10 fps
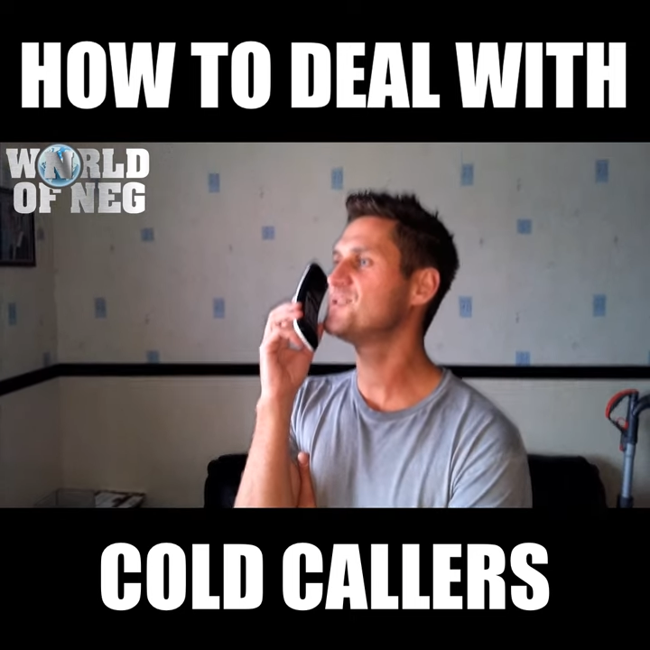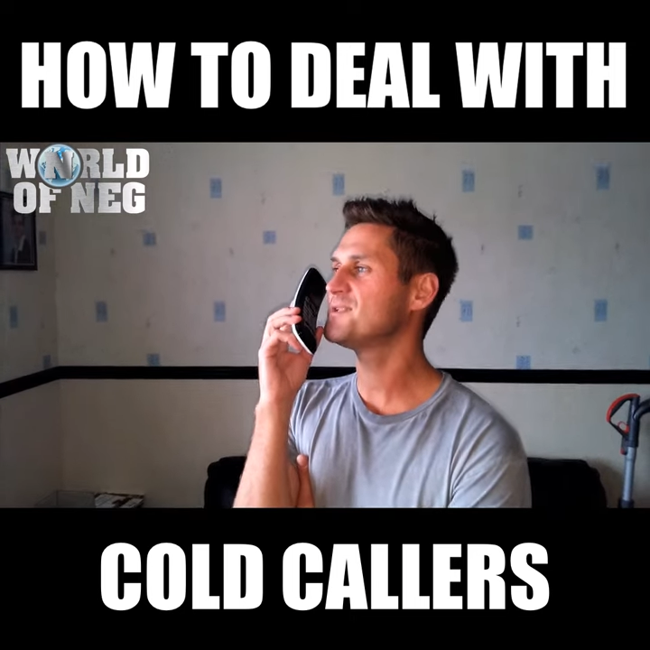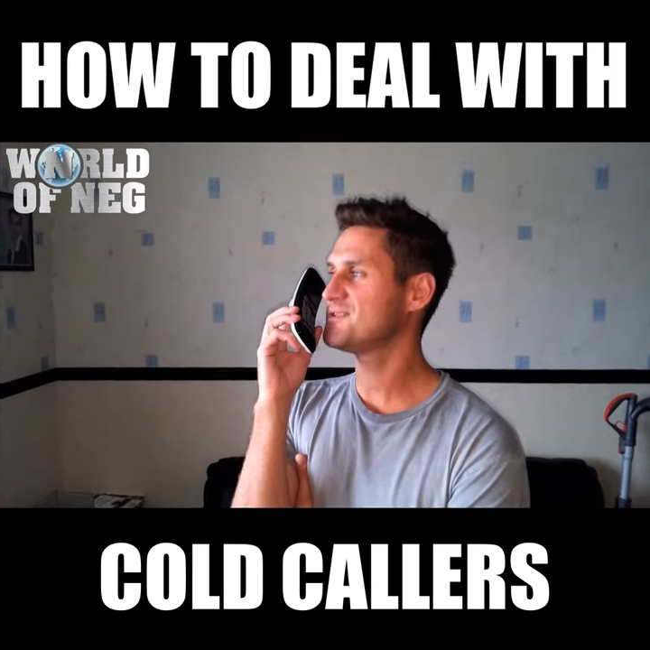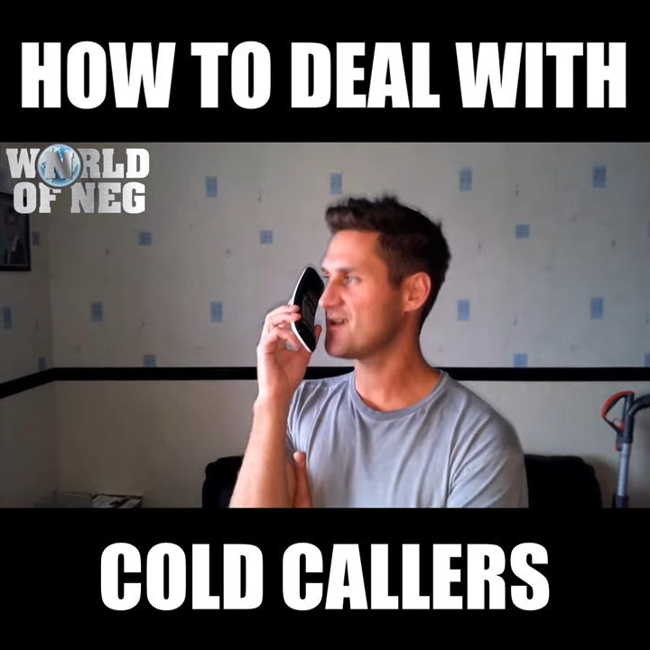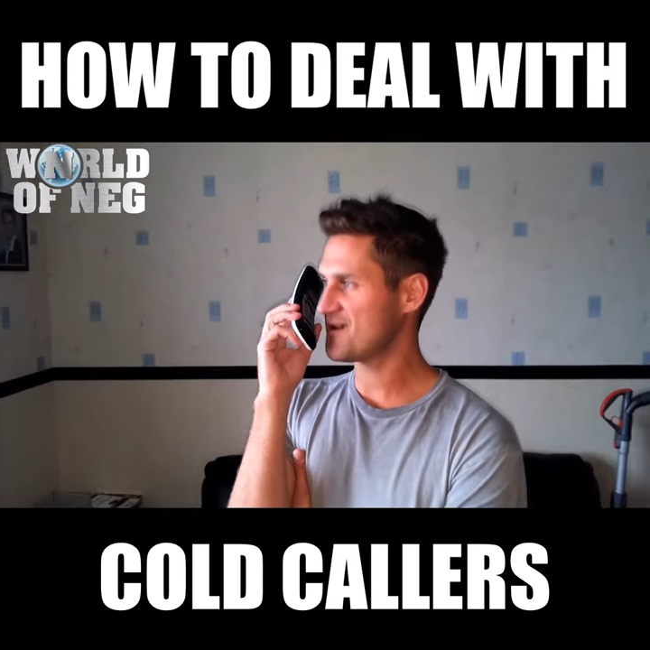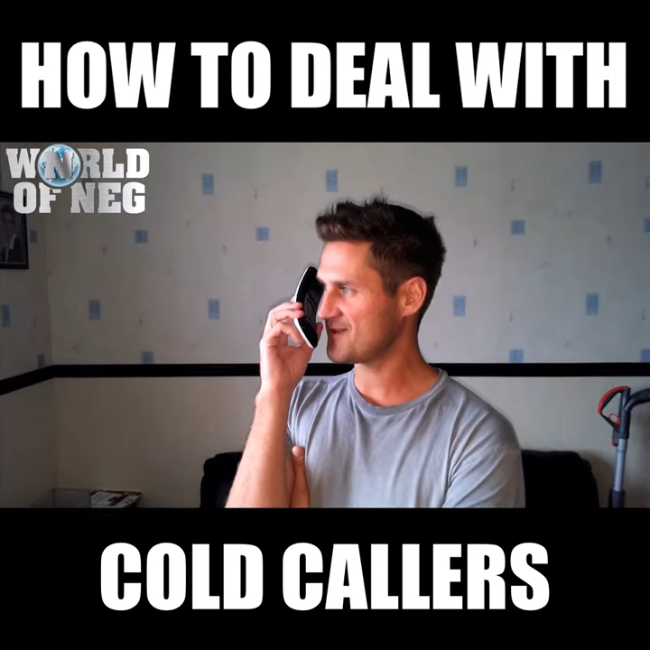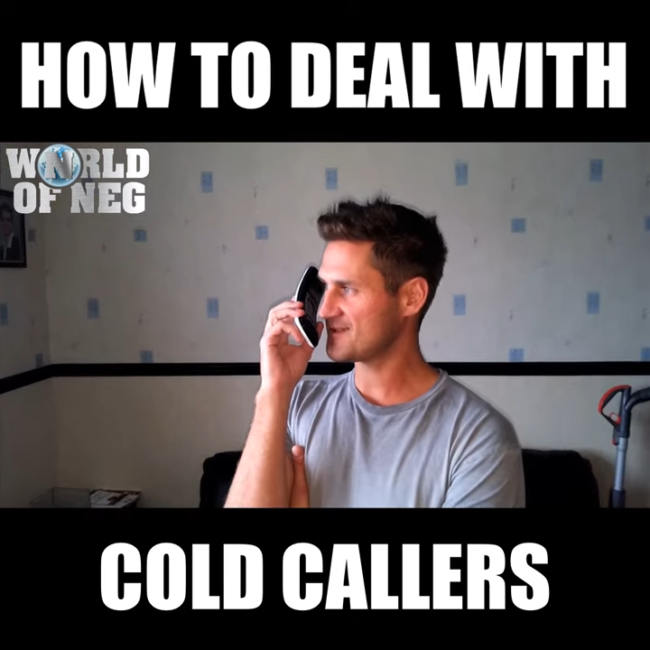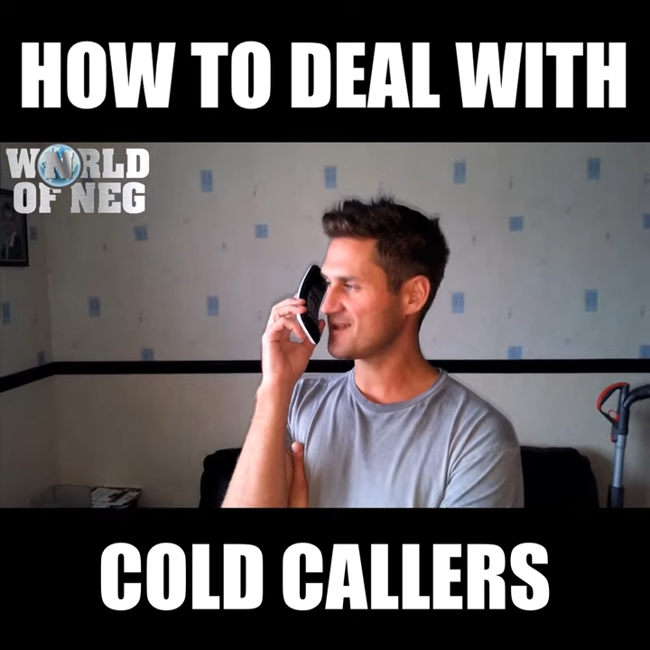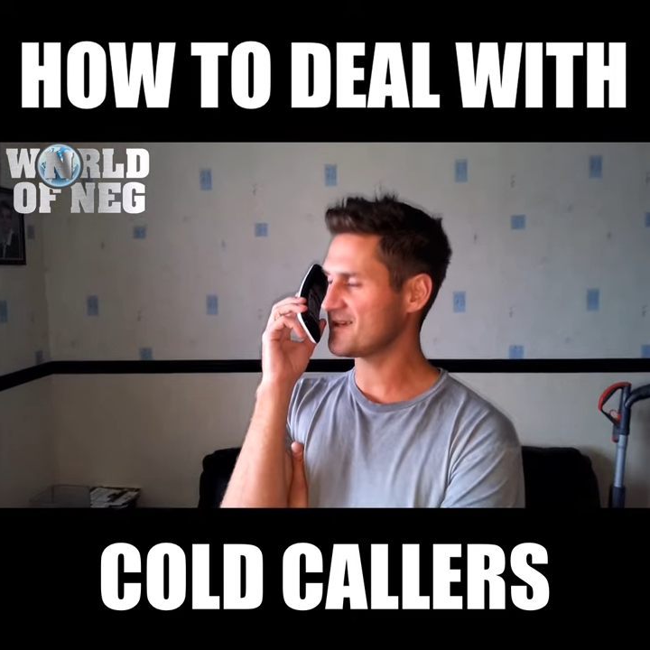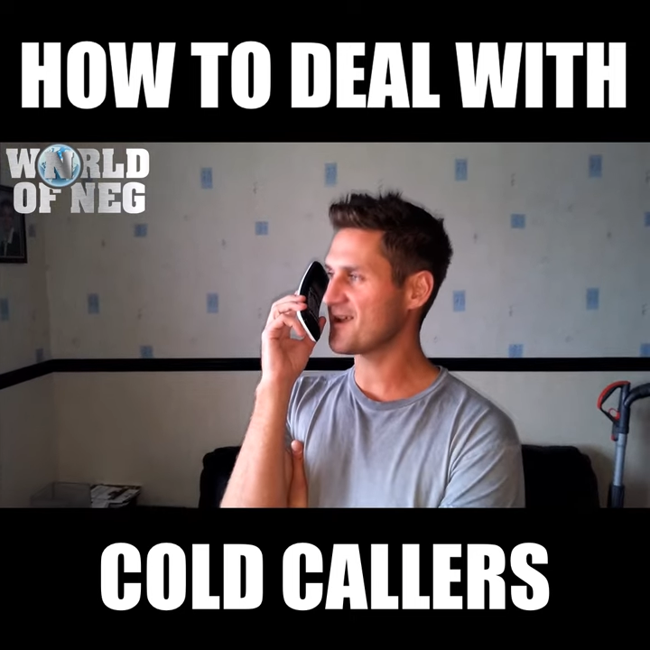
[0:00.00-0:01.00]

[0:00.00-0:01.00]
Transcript: Service, all